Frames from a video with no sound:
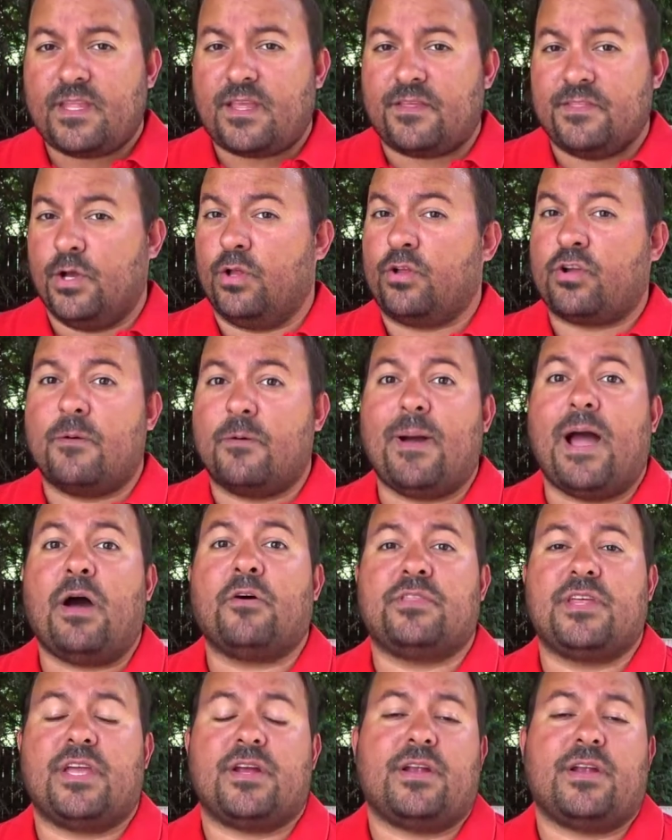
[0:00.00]
they'll come
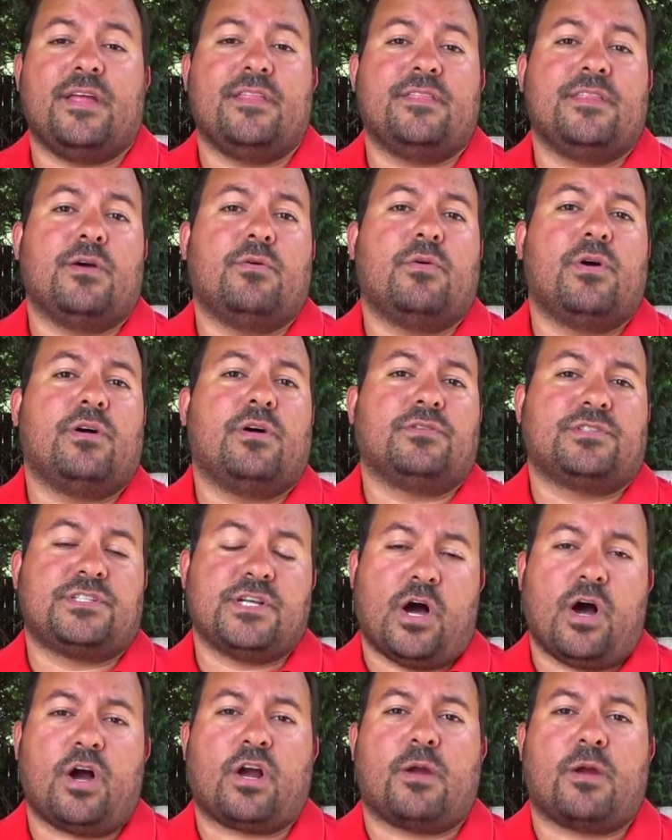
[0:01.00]
out there and they will
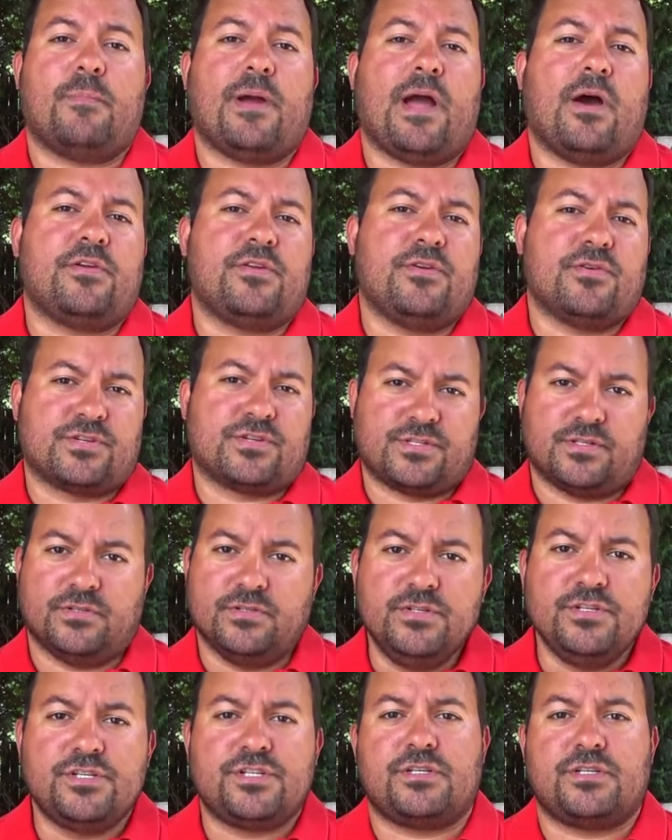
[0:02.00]
talk about your
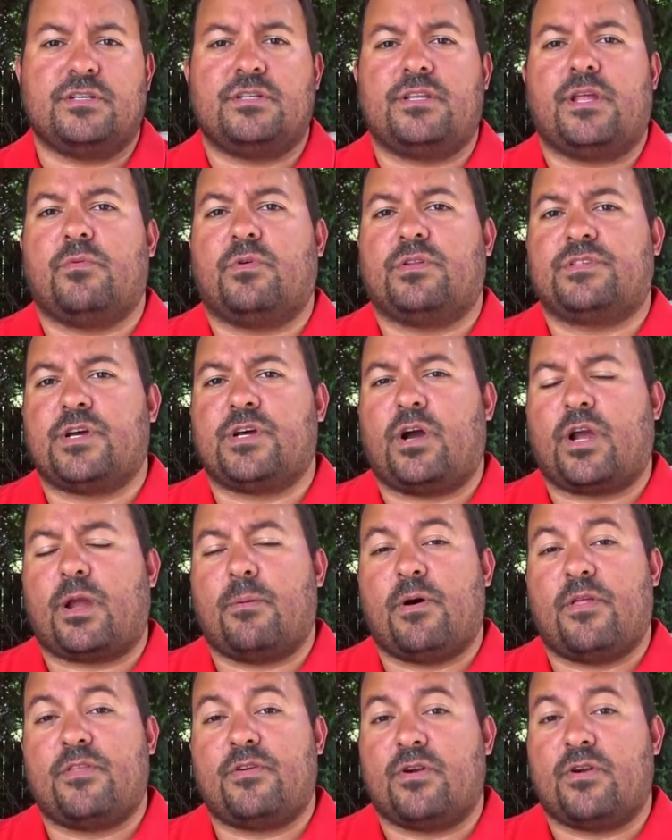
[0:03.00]
solution. They will talk
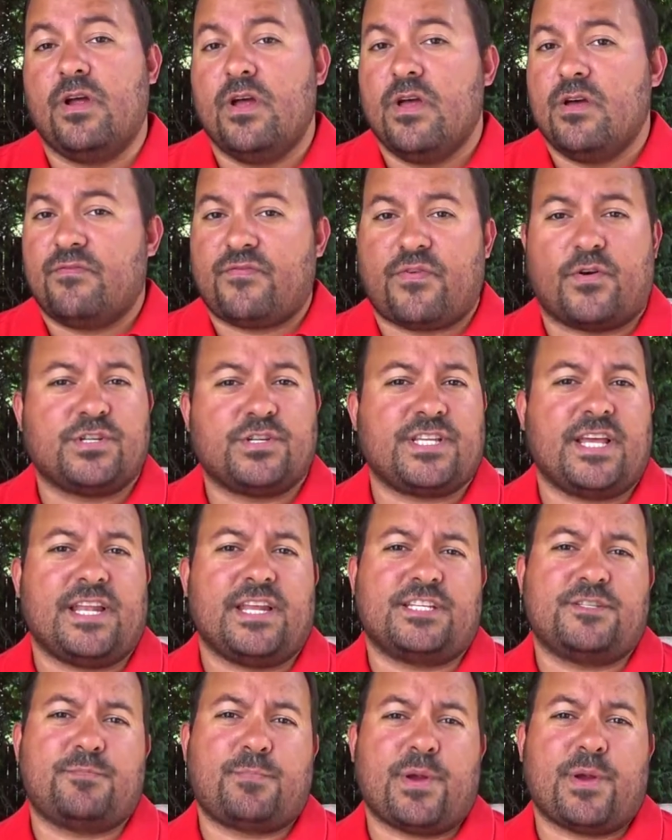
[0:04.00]
about their first-hand
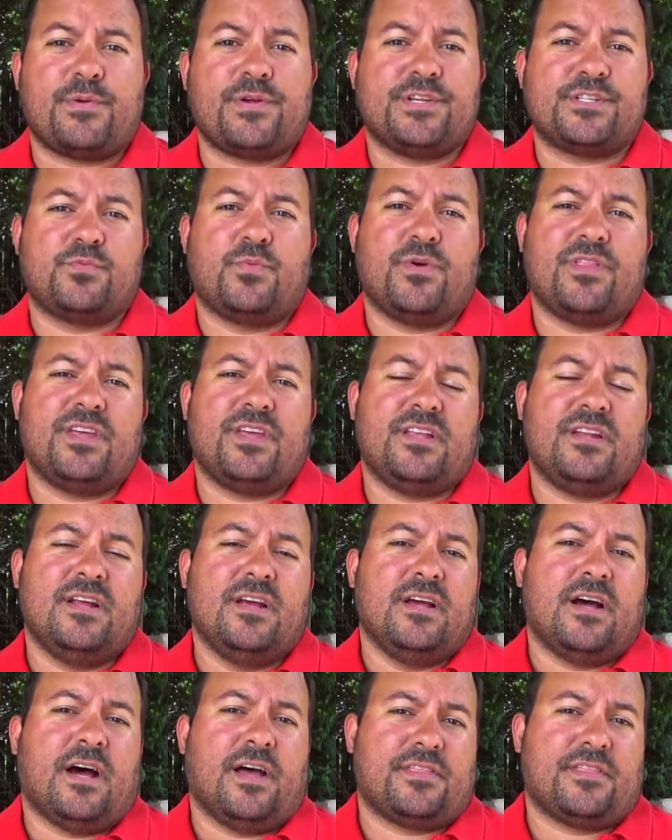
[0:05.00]
experience with it.
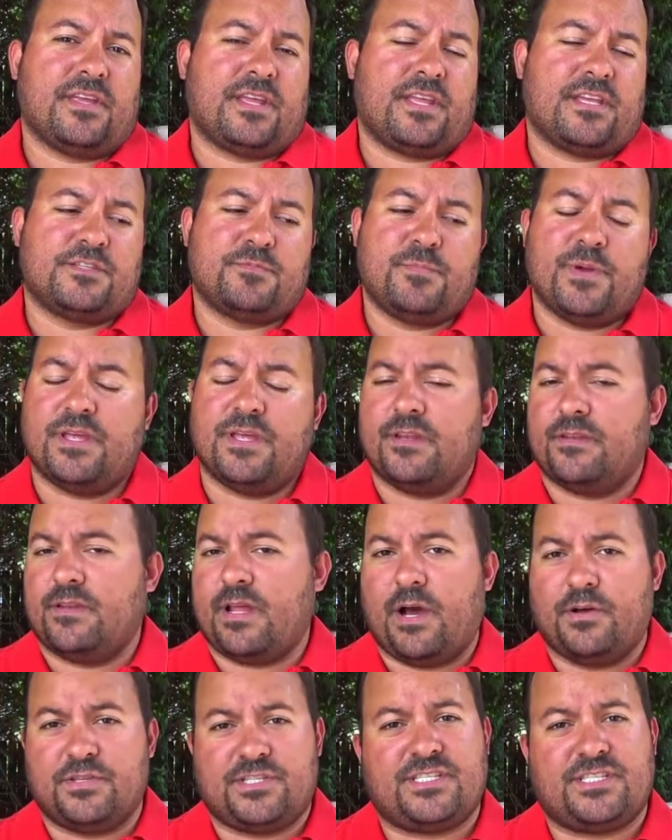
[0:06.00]
I think it's been
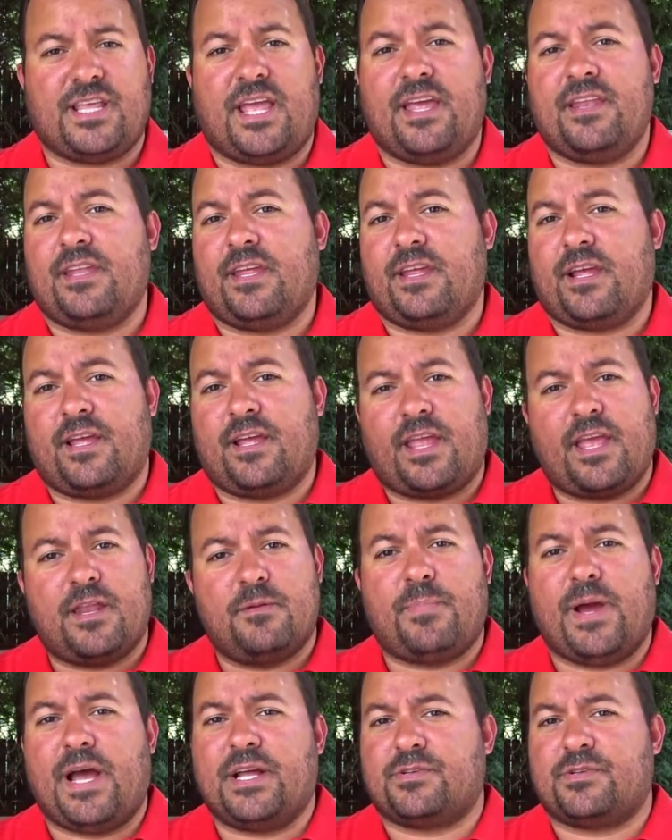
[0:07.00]
outstanding.
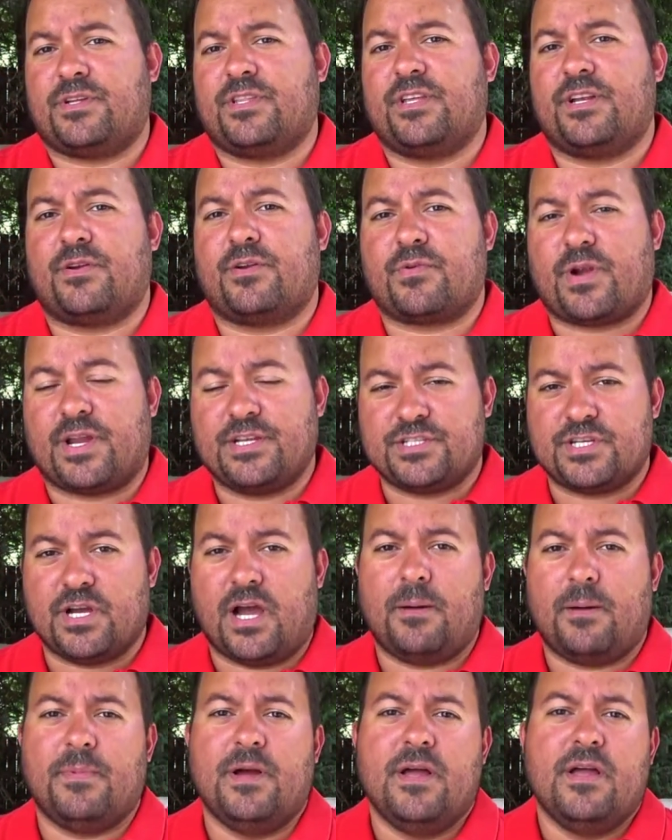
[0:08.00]
Again, Patrick did a great
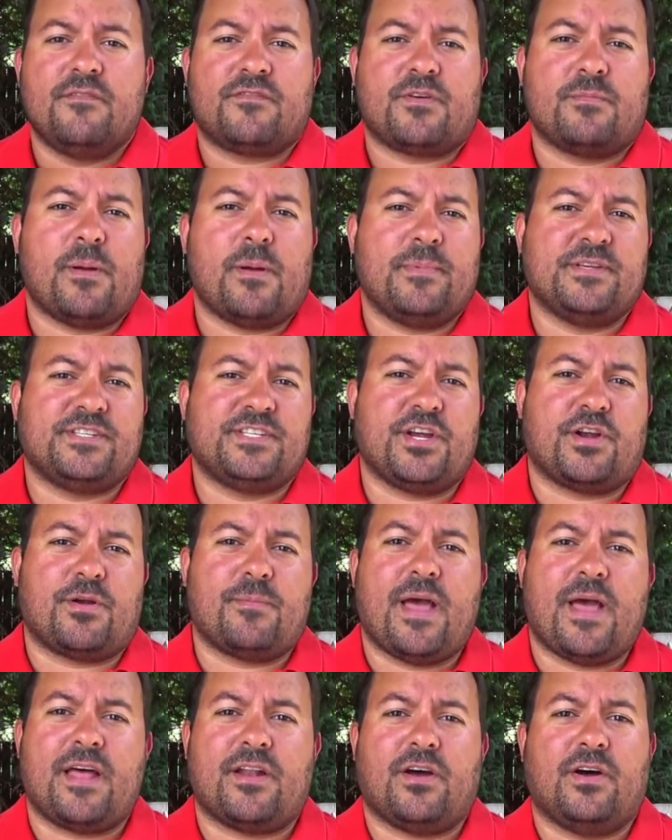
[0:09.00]
job from
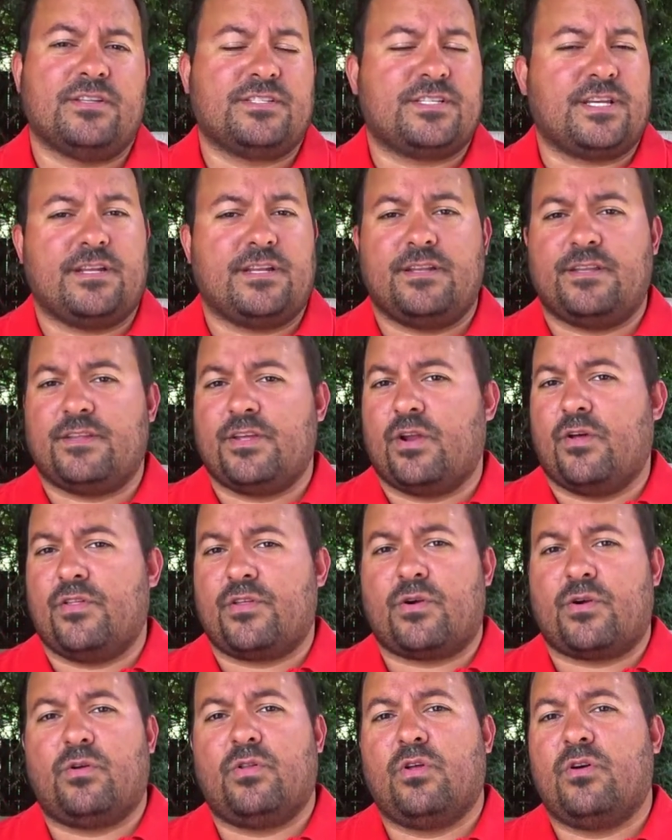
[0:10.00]
MSCRM add-ons, and
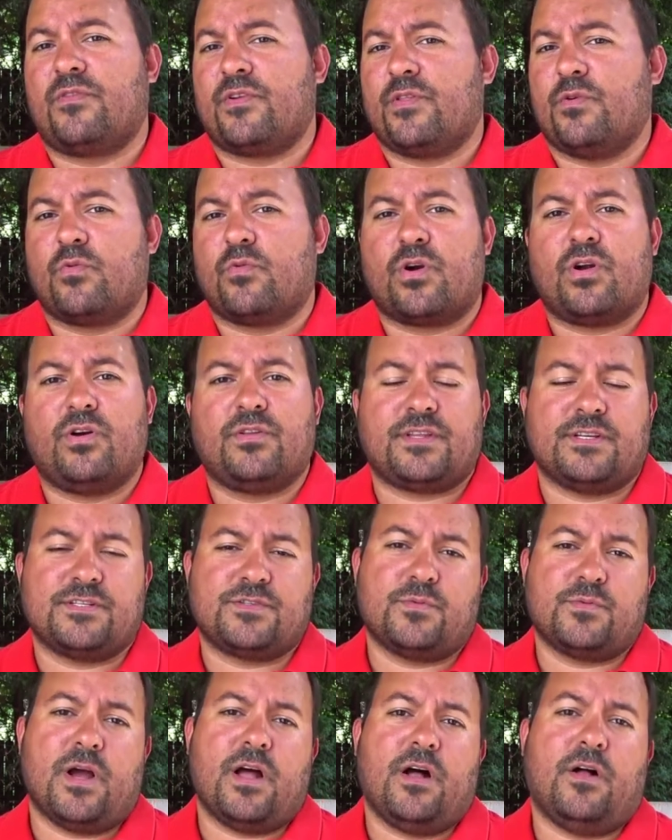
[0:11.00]
they're all over the world
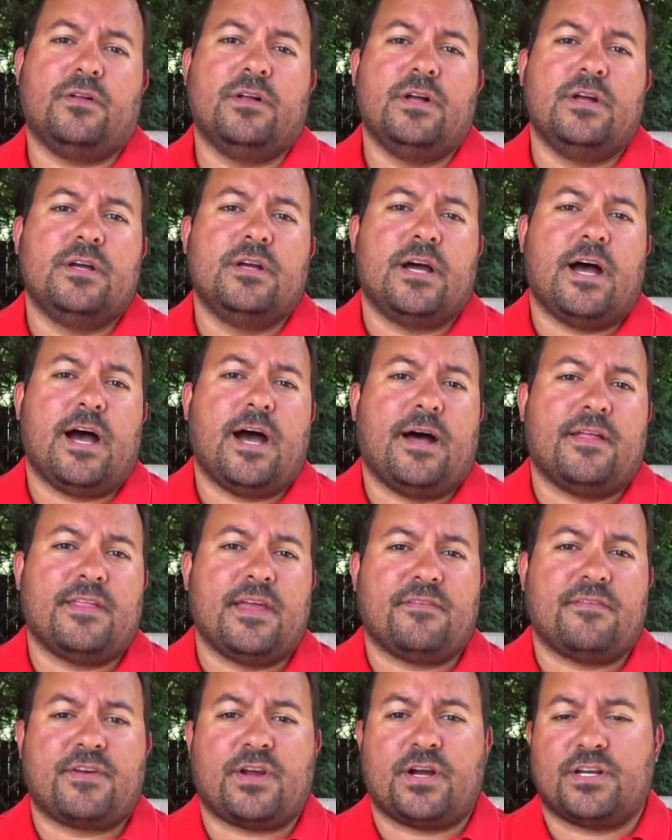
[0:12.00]
as well. They
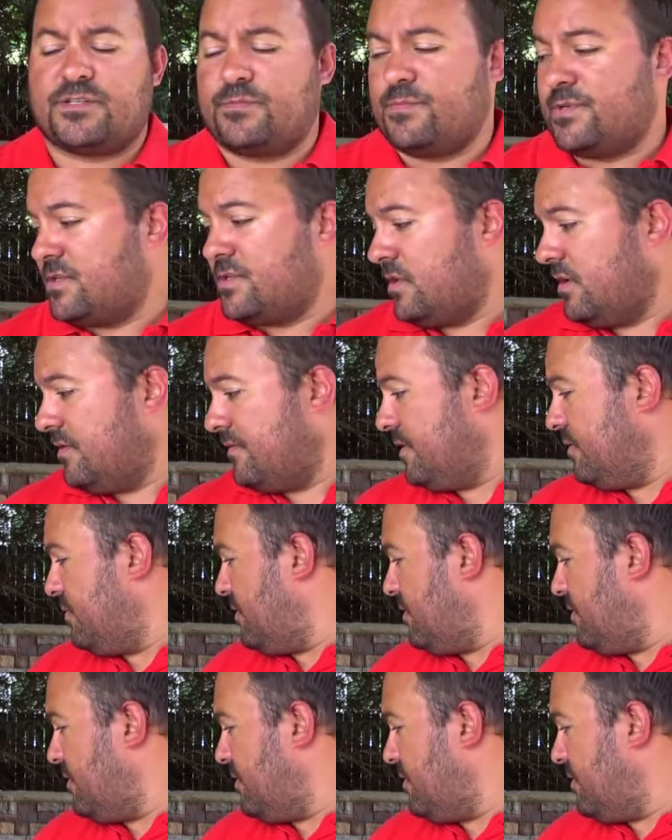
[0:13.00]
have customers all over the